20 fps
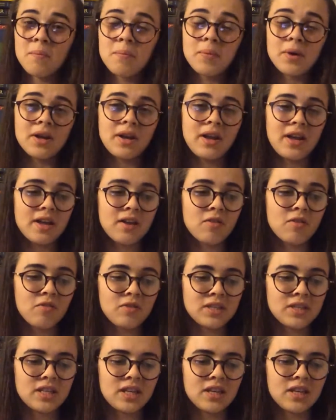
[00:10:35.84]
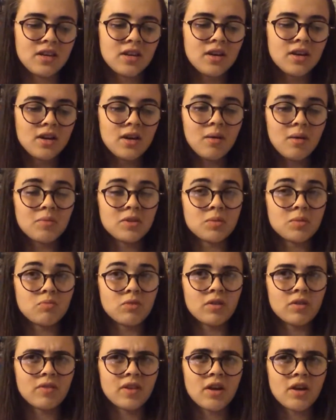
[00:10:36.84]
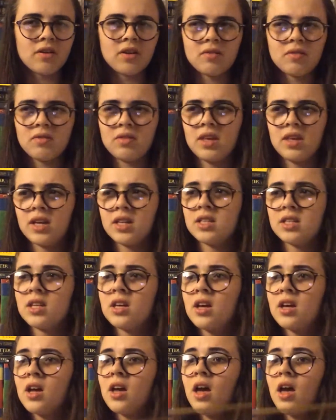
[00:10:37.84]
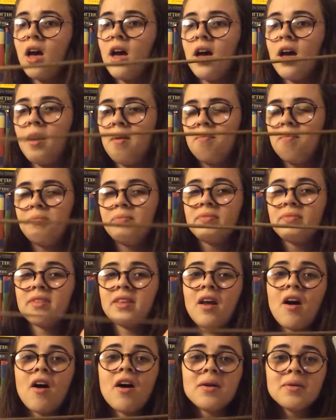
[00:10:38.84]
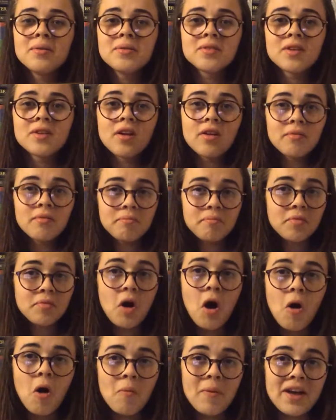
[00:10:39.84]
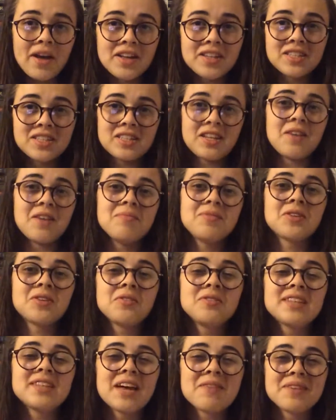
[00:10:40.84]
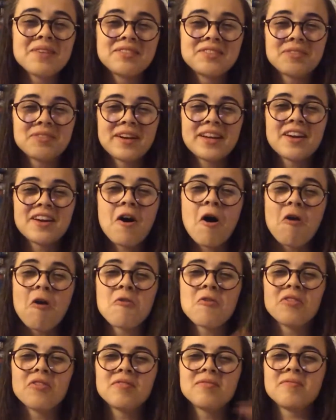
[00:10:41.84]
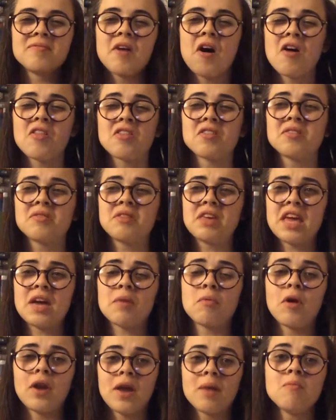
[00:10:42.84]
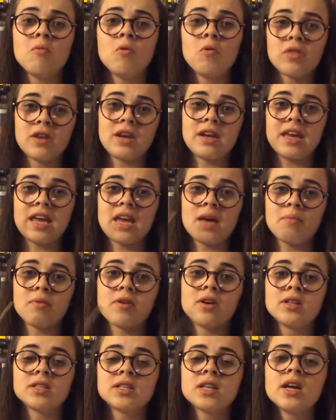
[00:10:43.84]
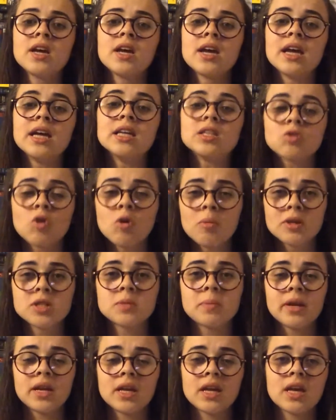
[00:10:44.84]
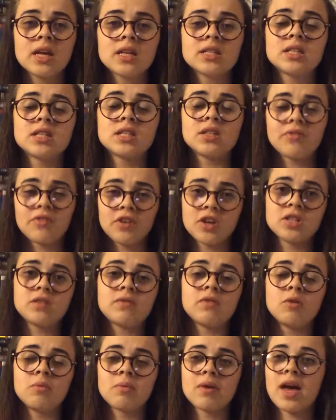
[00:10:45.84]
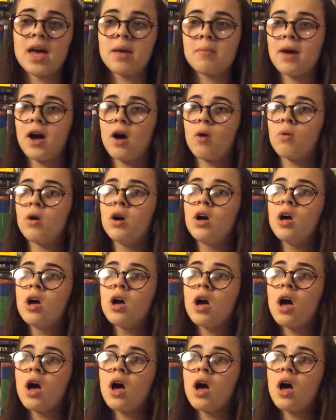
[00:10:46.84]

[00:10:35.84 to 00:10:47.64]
But like, obviously, I'm just briefly going over things. Yeah, I can't wait. I'm so sad we have to wait a whole other year, well, like more than a year, because it's almost been a year since the first film came out,